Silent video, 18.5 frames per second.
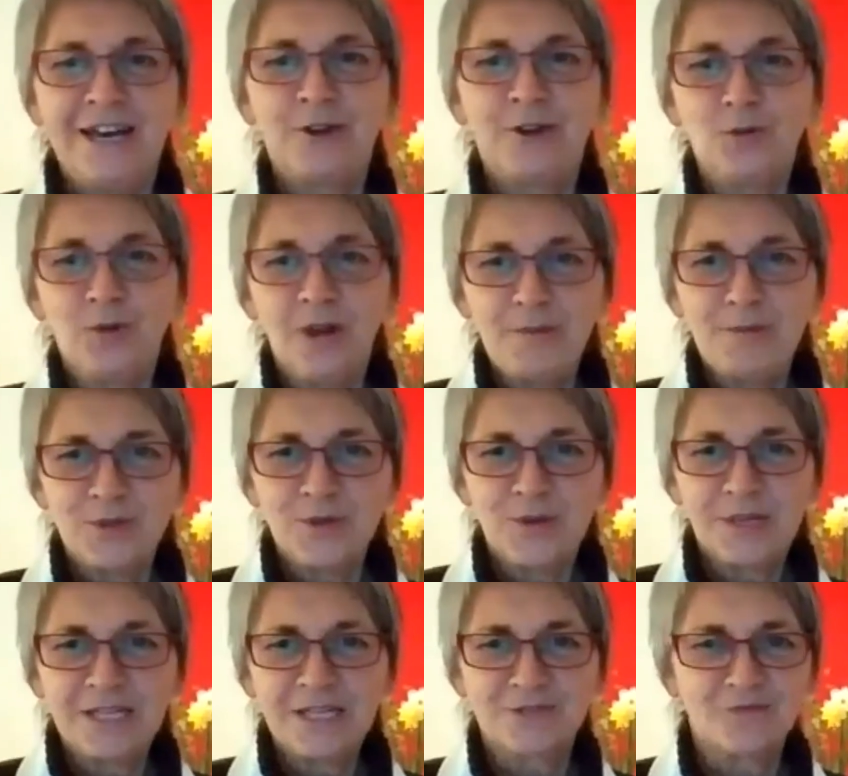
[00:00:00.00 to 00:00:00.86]
and all I'm
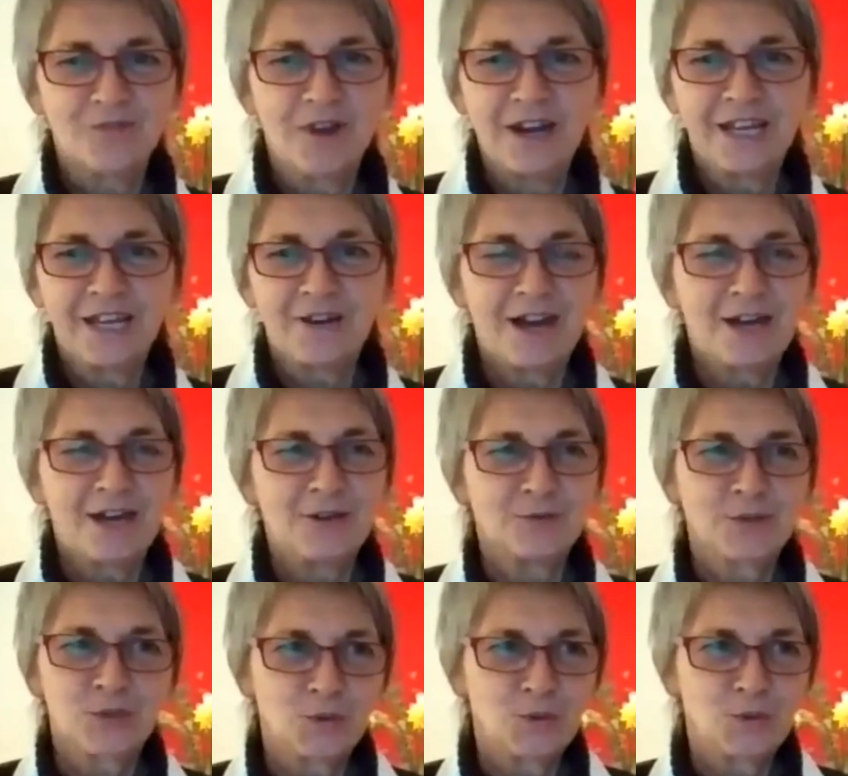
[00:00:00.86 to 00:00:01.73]
doing is running
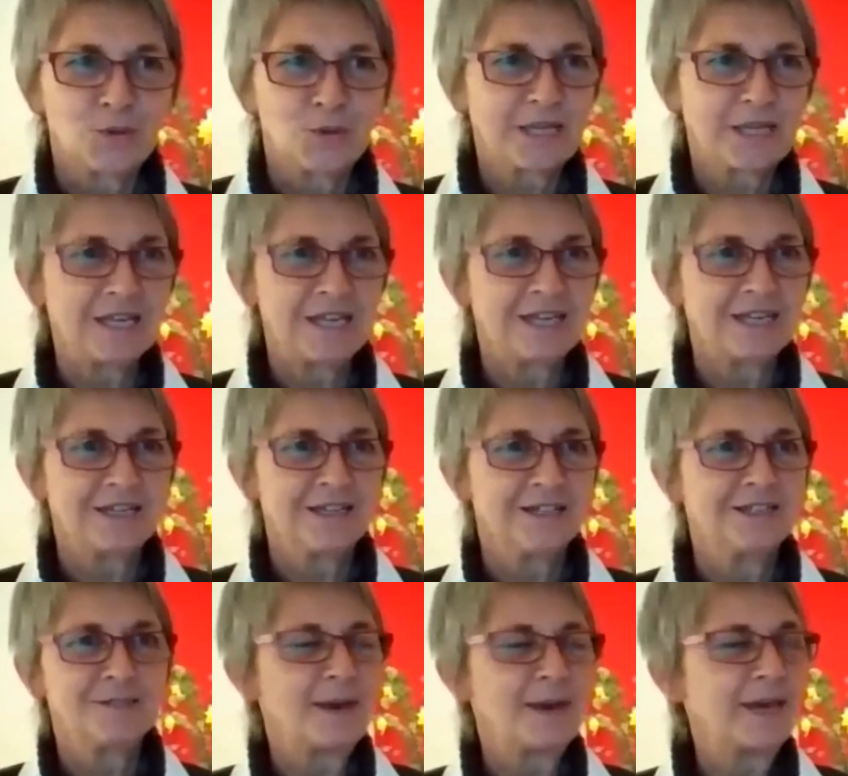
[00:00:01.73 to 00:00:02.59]
around
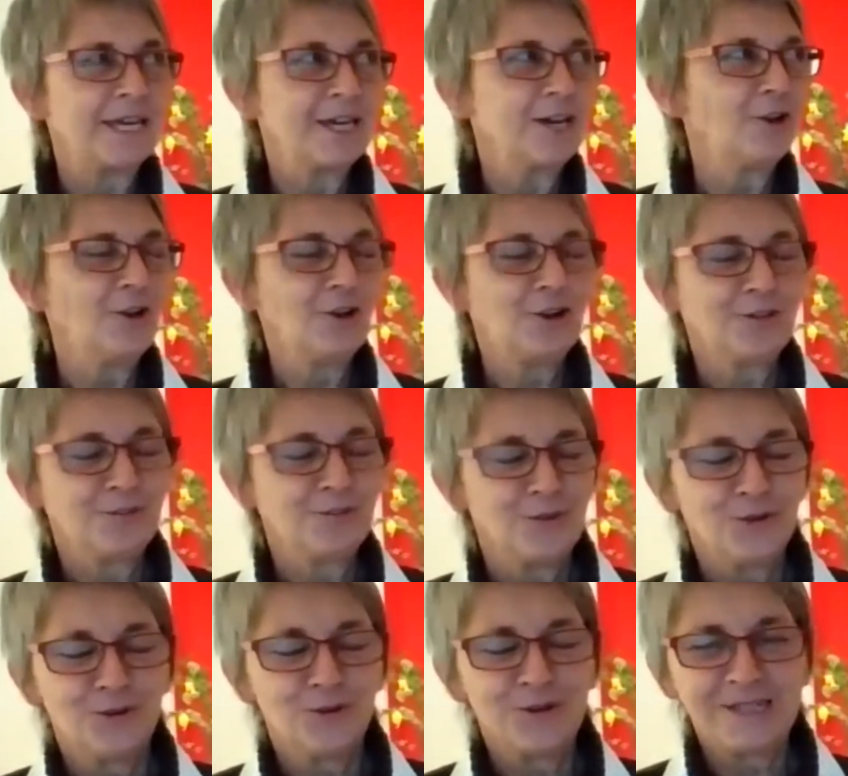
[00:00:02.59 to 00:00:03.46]
talking and making a lot
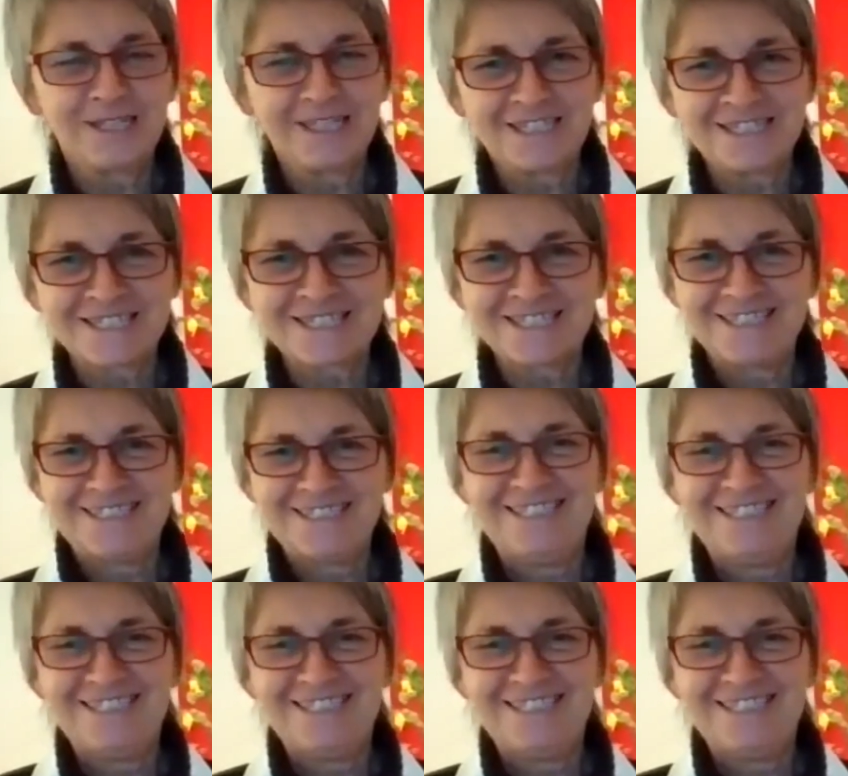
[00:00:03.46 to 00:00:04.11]
of noise.